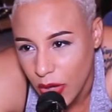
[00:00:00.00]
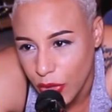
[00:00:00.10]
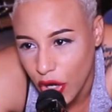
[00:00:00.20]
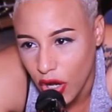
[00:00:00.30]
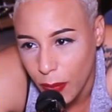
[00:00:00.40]

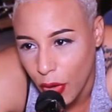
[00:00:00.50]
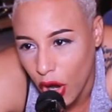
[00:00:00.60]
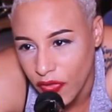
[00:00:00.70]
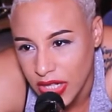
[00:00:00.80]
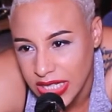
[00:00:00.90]
We're not put
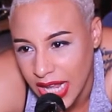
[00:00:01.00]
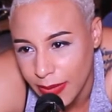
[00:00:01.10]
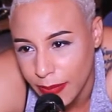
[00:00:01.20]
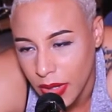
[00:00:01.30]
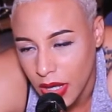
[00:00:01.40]
on the
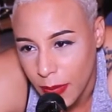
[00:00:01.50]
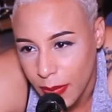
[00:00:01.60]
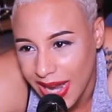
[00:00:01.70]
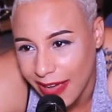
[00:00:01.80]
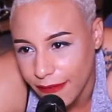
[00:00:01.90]
same
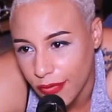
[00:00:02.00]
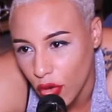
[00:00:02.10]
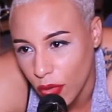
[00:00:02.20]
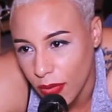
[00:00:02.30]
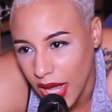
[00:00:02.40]

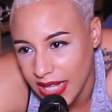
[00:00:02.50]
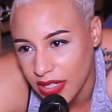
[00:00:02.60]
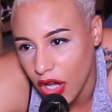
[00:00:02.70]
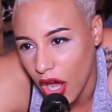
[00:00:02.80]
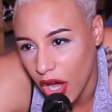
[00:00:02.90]
platform as
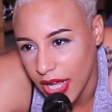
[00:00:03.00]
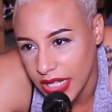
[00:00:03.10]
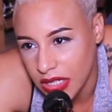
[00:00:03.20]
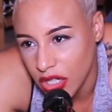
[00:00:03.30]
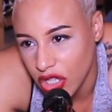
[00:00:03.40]
an
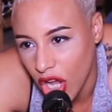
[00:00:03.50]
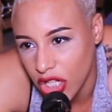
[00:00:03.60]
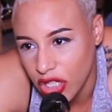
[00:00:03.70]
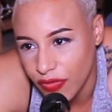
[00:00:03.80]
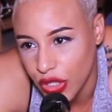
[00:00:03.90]
artist. A
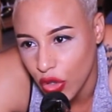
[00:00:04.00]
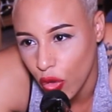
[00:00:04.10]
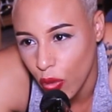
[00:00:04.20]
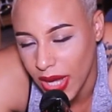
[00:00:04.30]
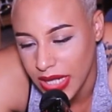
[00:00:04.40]
dancer is
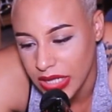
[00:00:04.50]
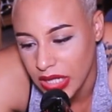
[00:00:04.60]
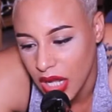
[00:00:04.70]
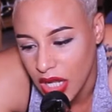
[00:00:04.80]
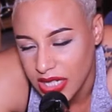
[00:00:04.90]
always
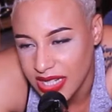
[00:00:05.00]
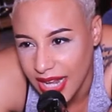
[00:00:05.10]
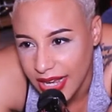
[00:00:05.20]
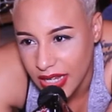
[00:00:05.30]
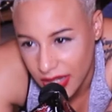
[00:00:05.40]

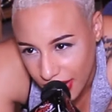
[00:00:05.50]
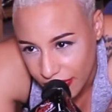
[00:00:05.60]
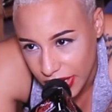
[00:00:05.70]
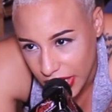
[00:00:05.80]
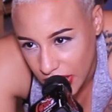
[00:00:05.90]

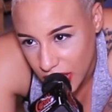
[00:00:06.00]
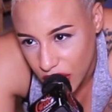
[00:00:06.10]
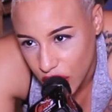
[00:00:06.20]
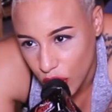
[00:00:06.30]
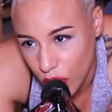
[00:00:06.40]
secondary
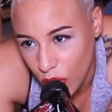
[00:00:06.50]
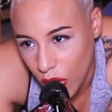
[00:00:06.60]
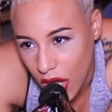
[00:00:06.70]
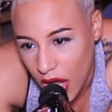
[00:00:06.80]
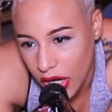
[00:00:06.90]
to
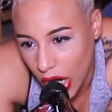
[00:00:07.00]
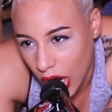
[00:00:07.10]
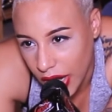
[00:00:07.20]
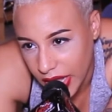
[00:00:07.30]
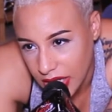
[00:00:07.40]
an
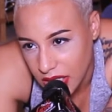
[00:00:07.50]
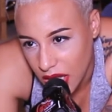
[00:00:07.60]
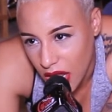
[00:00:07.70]
artist.